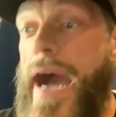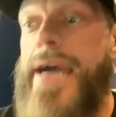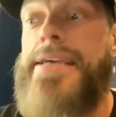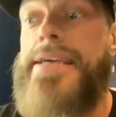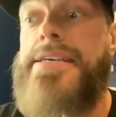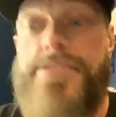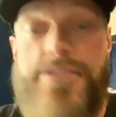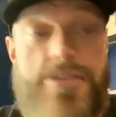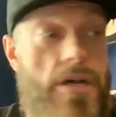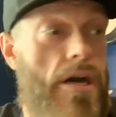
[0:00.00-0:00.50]

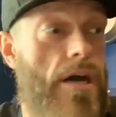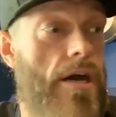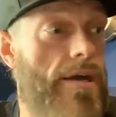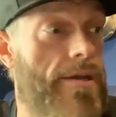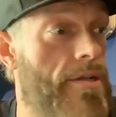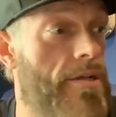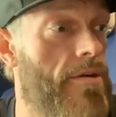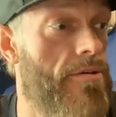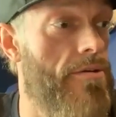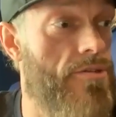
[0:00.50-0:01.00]
I
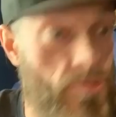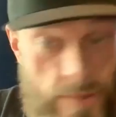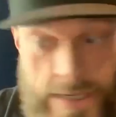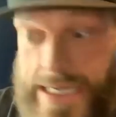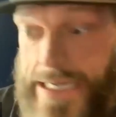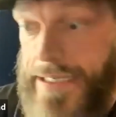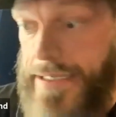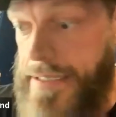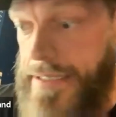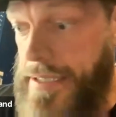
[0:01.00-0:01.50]
saw your
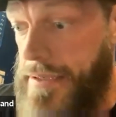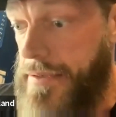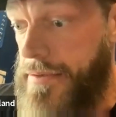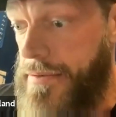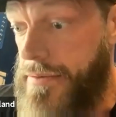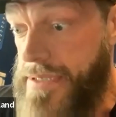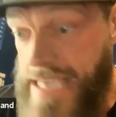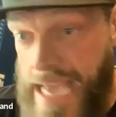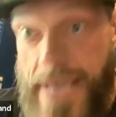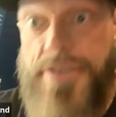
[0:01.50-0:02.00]
tweet
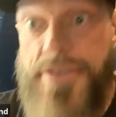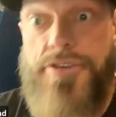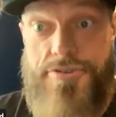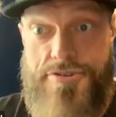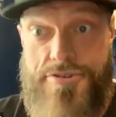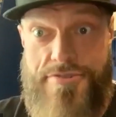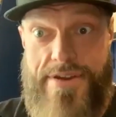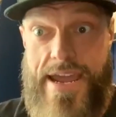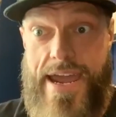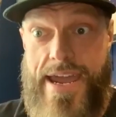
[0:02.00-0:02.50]

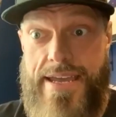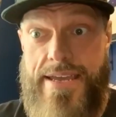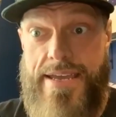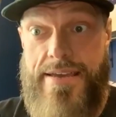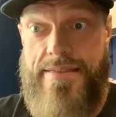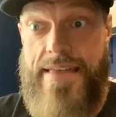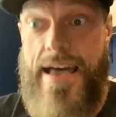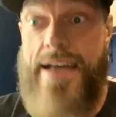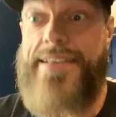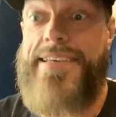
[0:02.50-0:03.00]

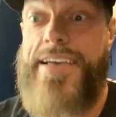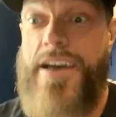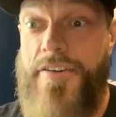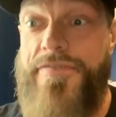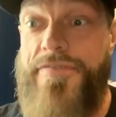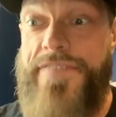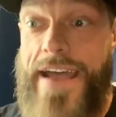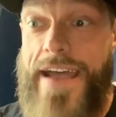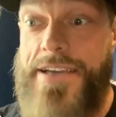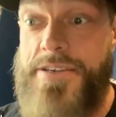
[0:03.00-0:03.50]
yesterday. That's how
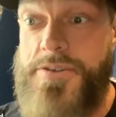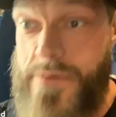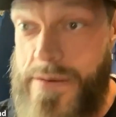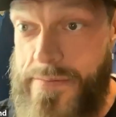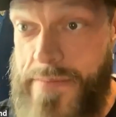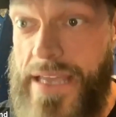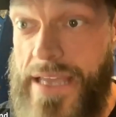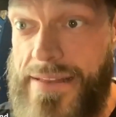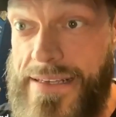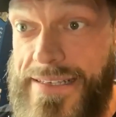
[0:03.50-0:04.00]
fast we
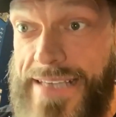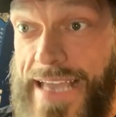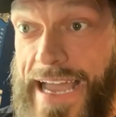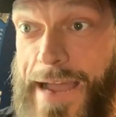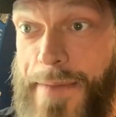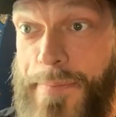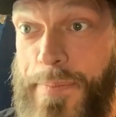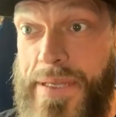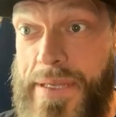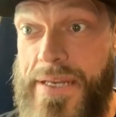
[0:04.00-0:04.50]
made this
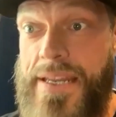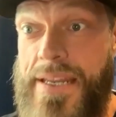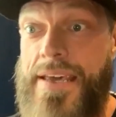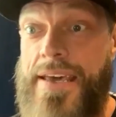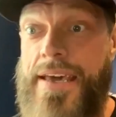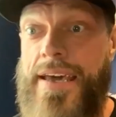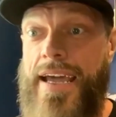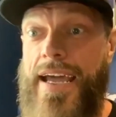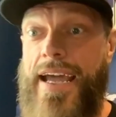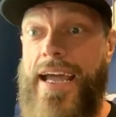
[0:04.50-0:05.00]
happen.
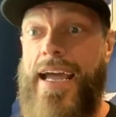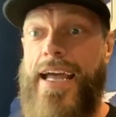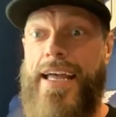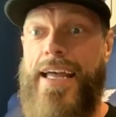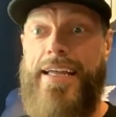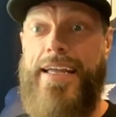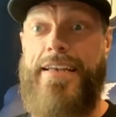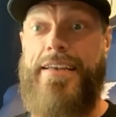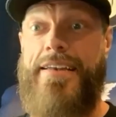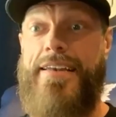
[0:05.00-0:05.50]

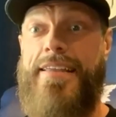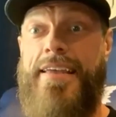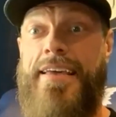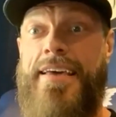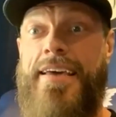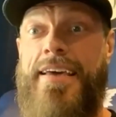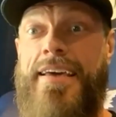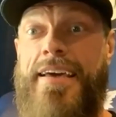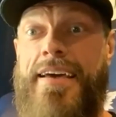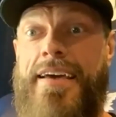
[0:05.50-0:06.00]
And
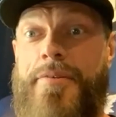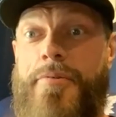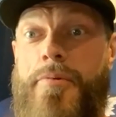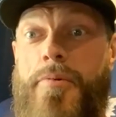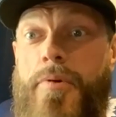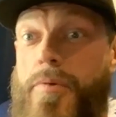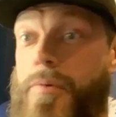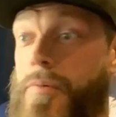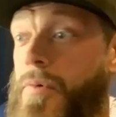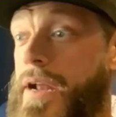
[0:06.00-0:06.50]

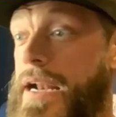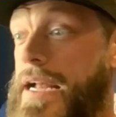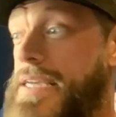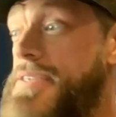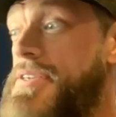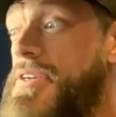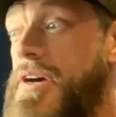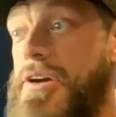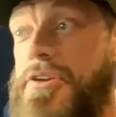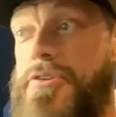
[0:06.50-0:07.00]
when I
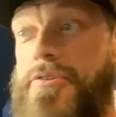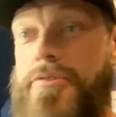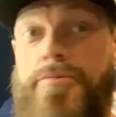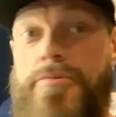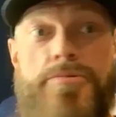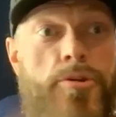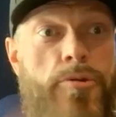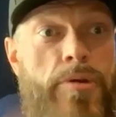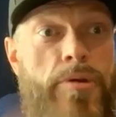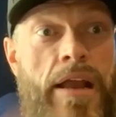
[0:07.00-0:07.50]
saw you
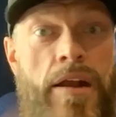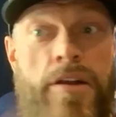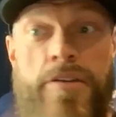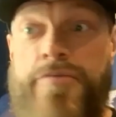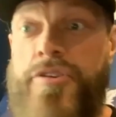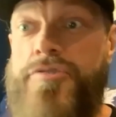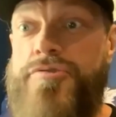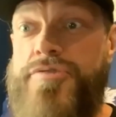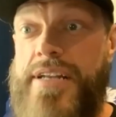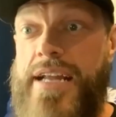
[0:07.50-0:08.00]
do
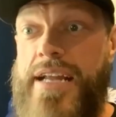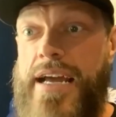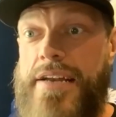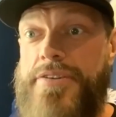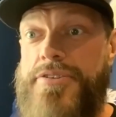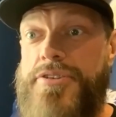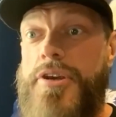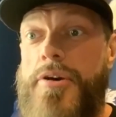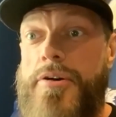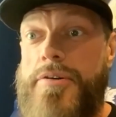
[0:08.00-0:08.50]
interviews and
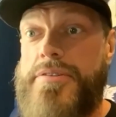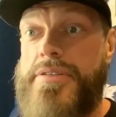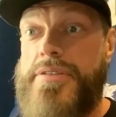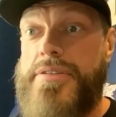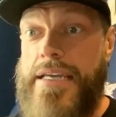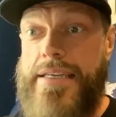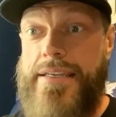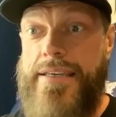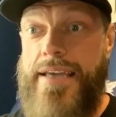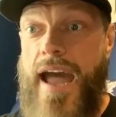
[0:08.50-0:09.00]
had a show, I was
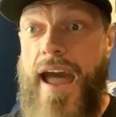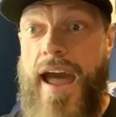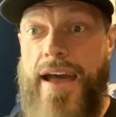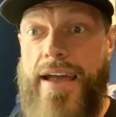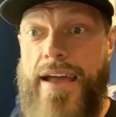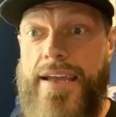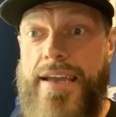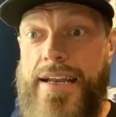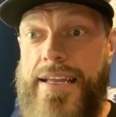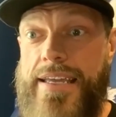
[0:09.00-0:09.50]
like, yeah,
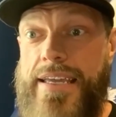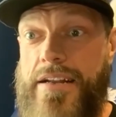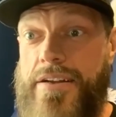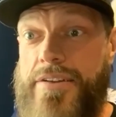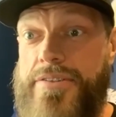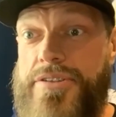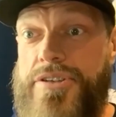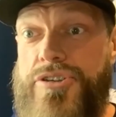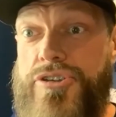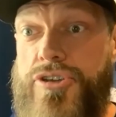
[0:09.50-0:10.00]
I got to get
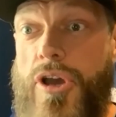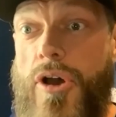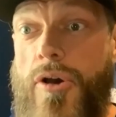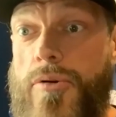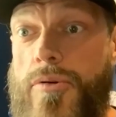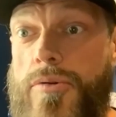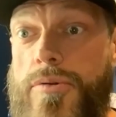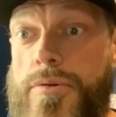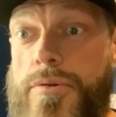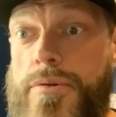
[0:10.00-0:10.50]
on the
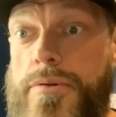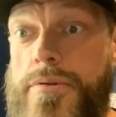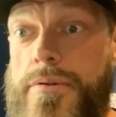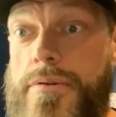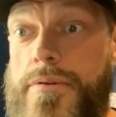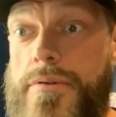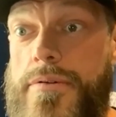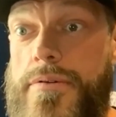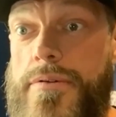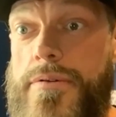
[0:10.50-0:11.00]
show.
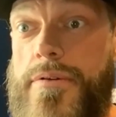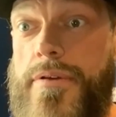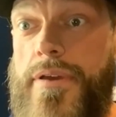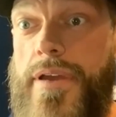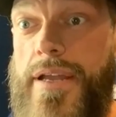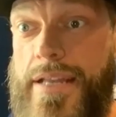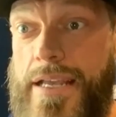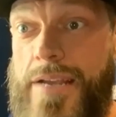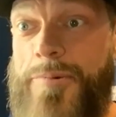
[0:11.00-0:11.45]
And